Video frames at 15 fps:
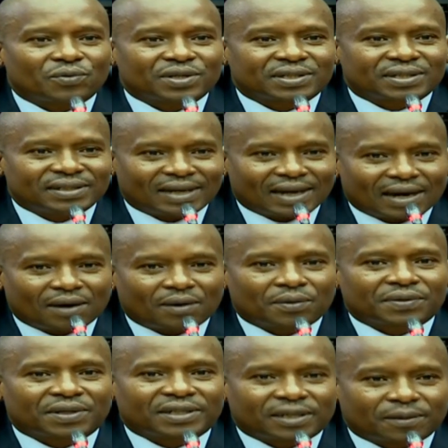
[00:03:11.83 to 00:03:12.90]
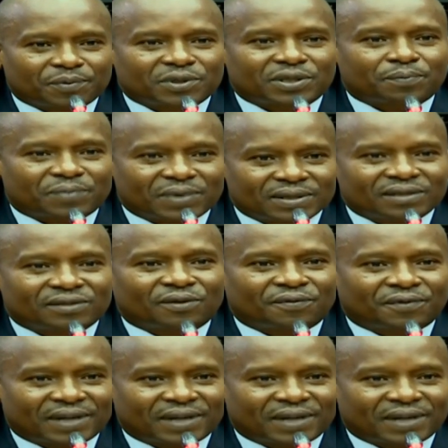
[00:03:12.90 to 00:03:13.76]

who is now the Deputy President